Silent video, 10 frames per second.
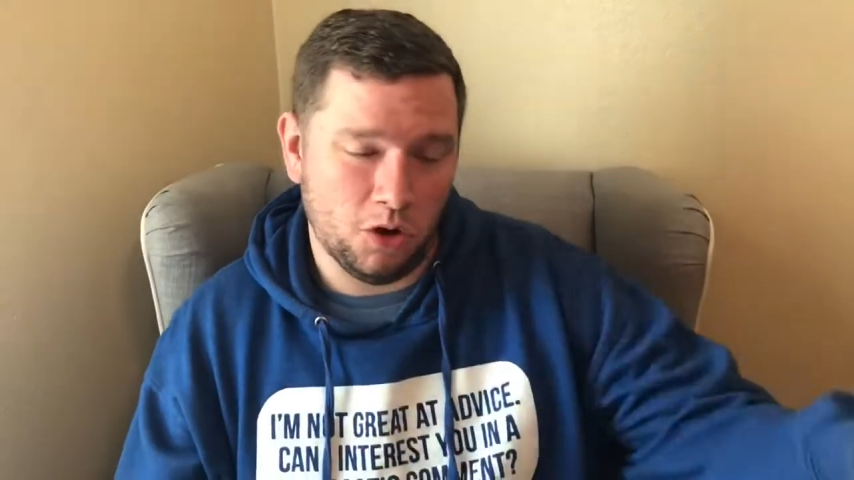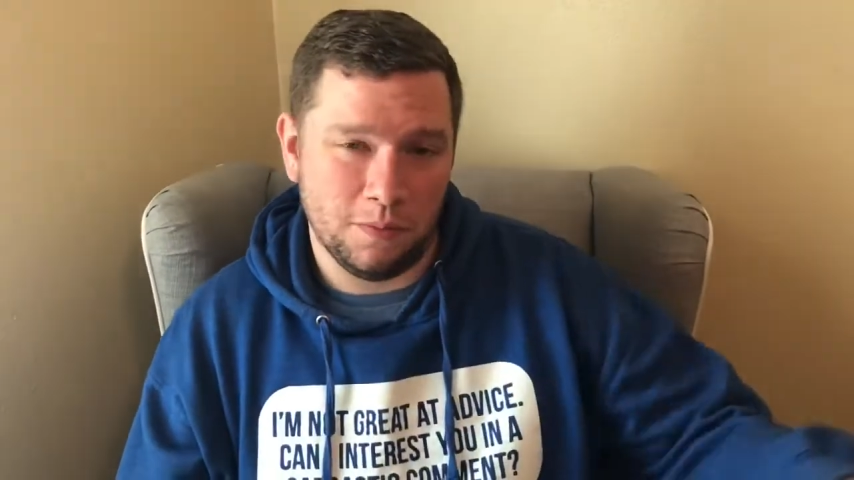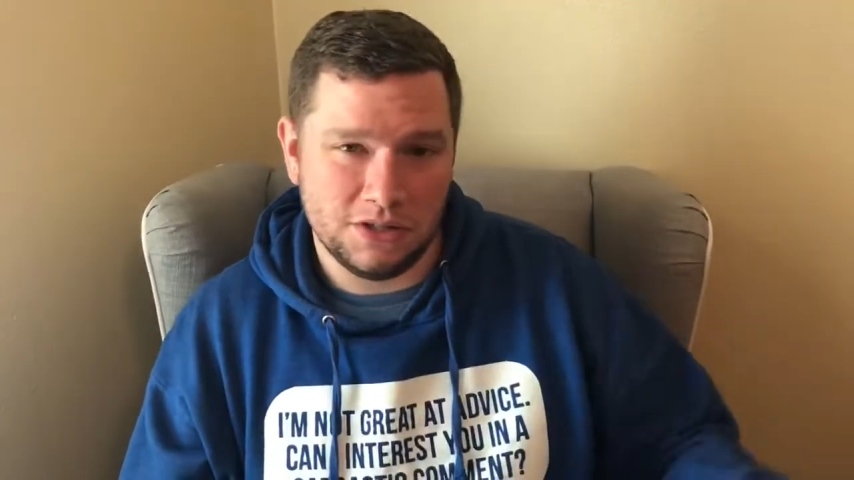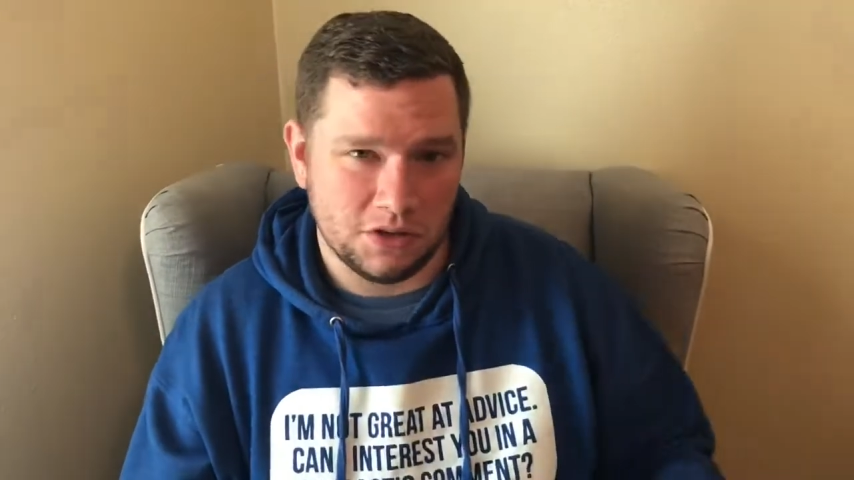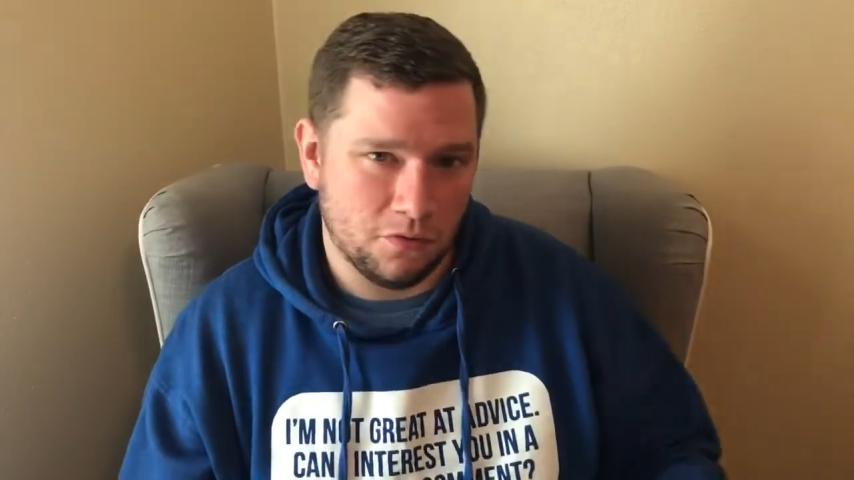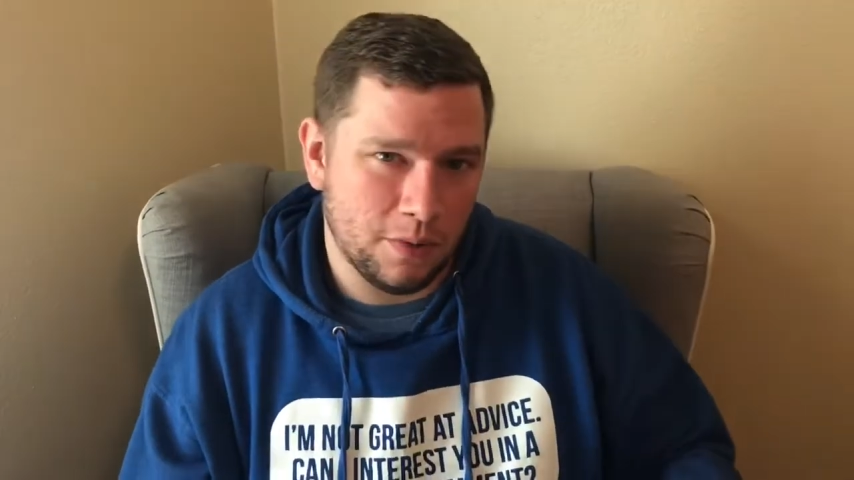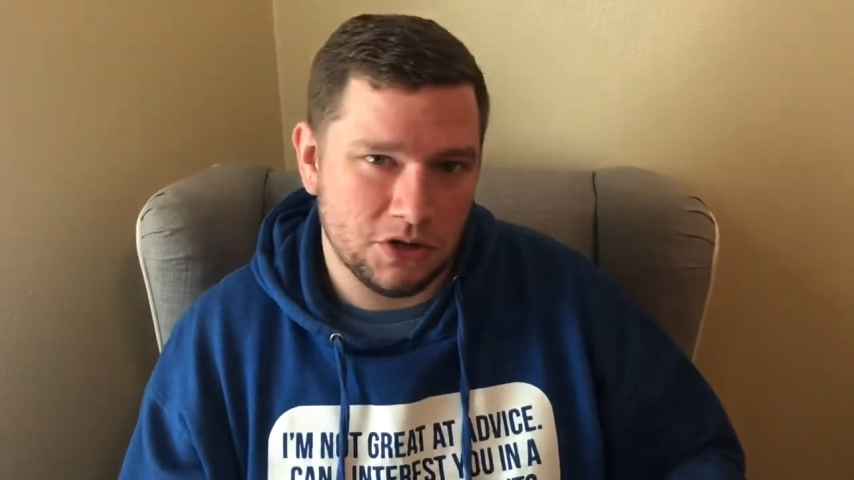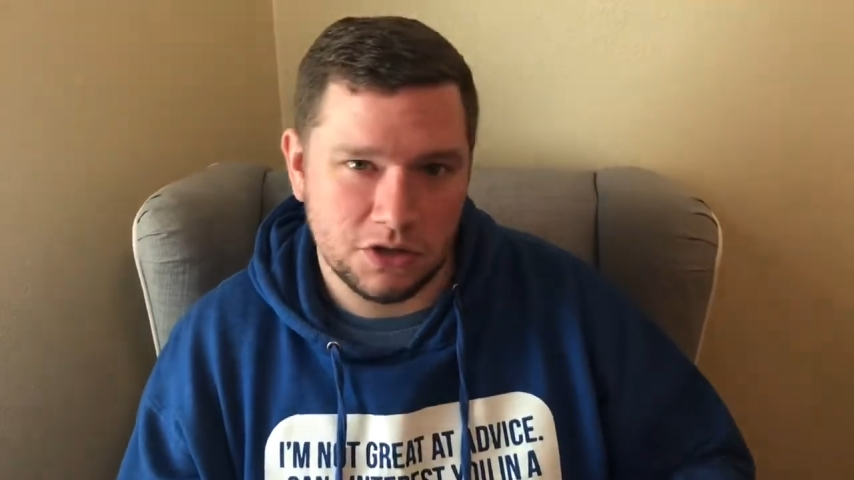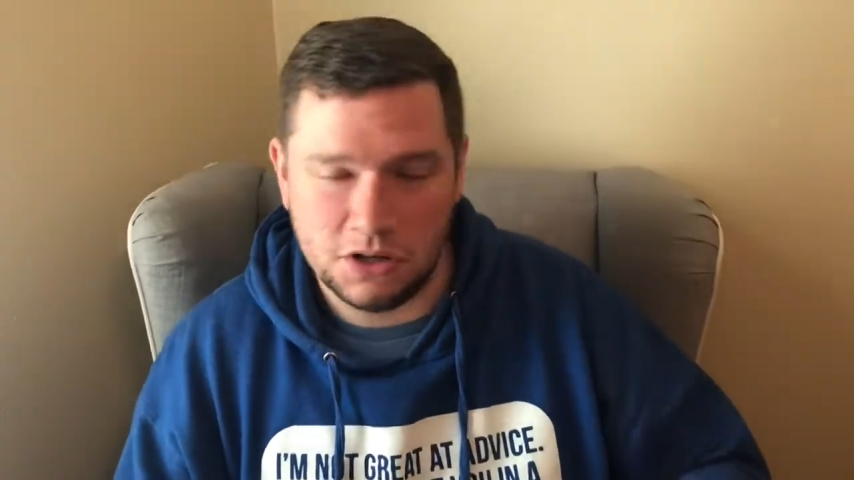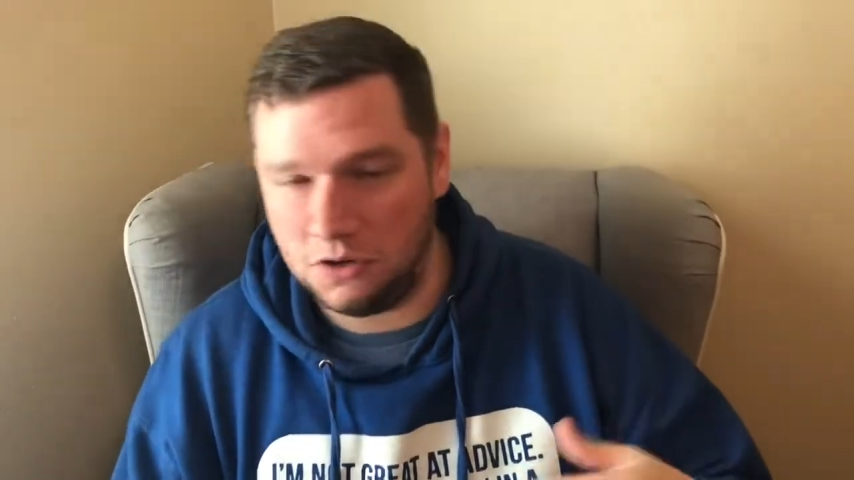basic
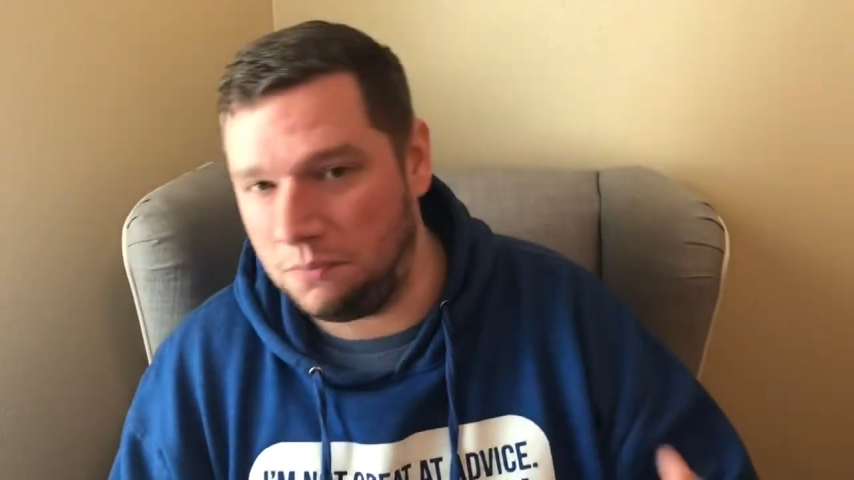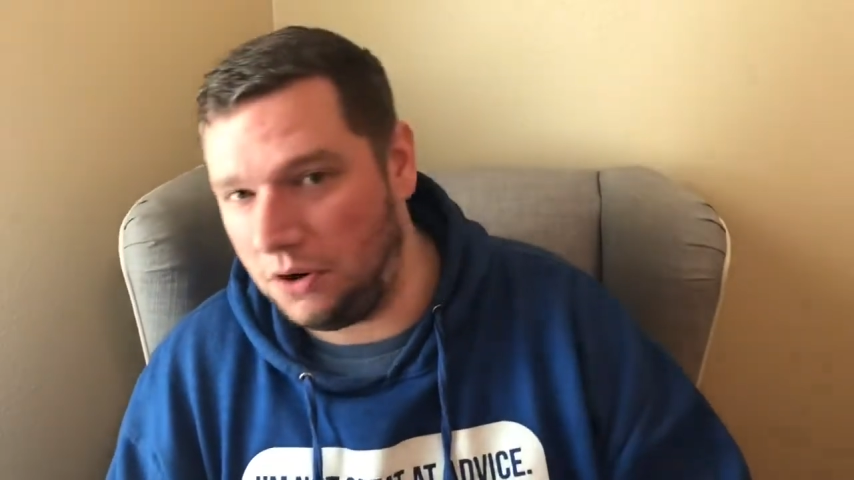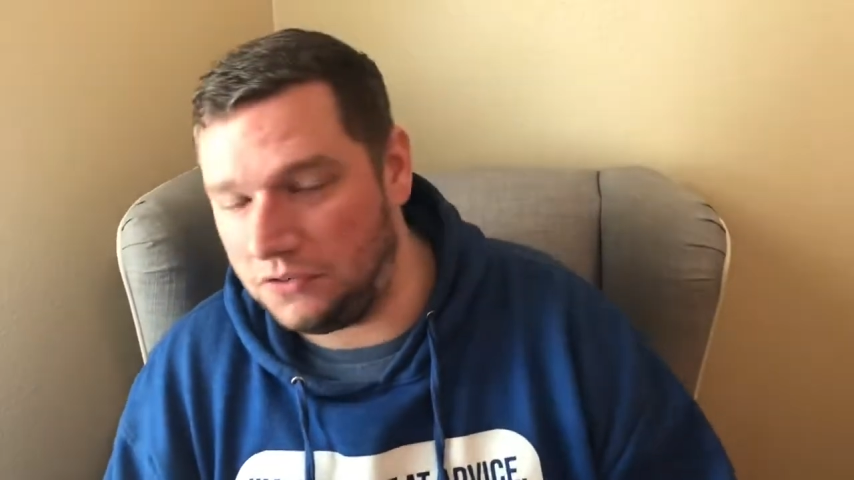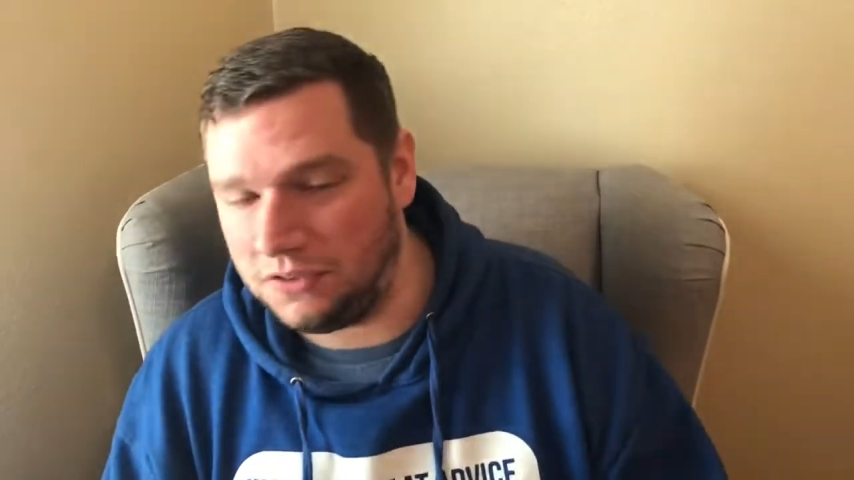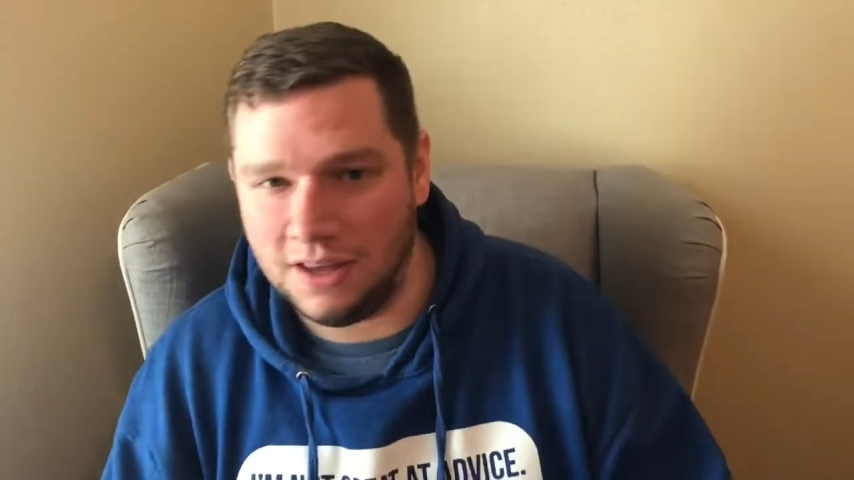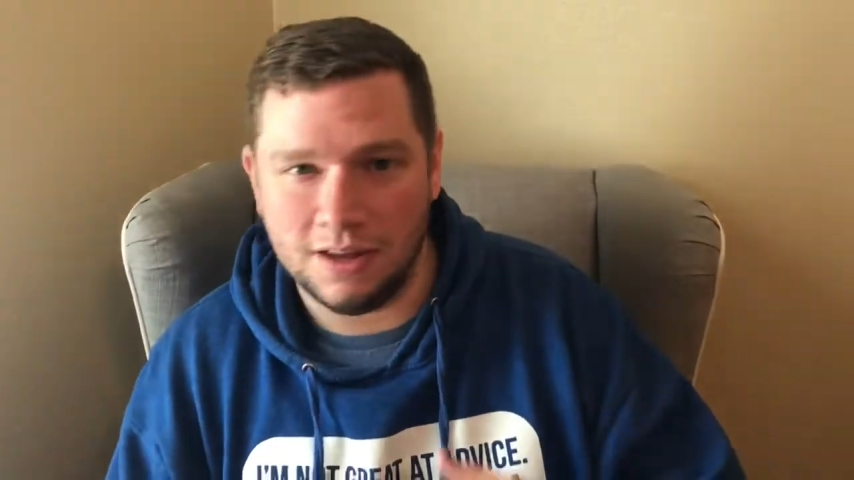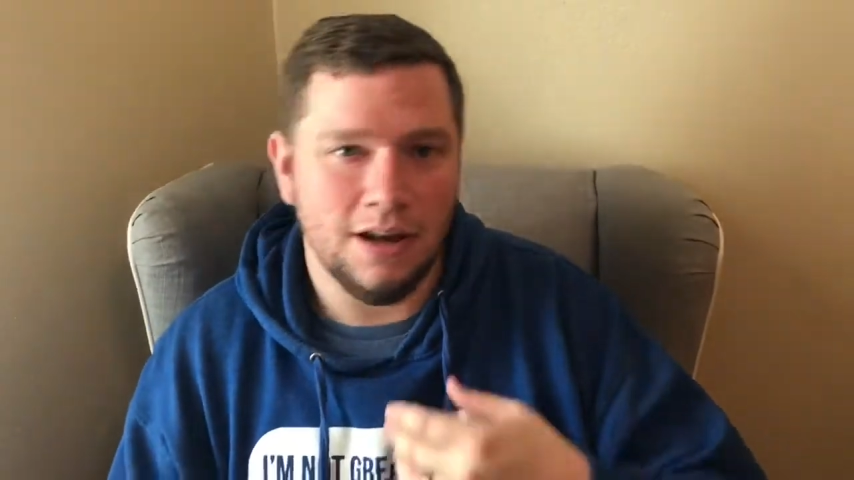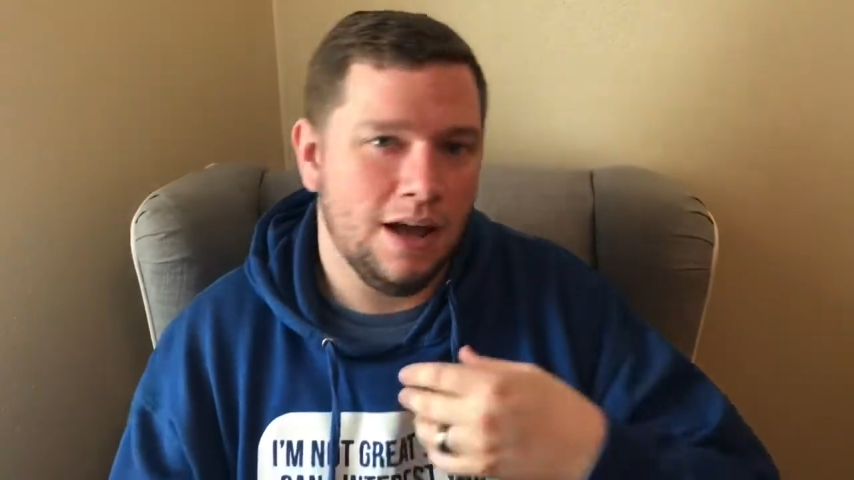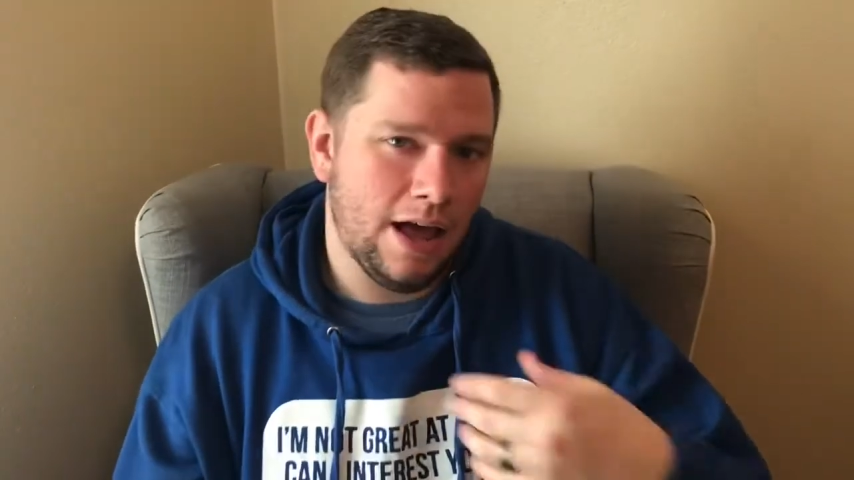information in, your birth date,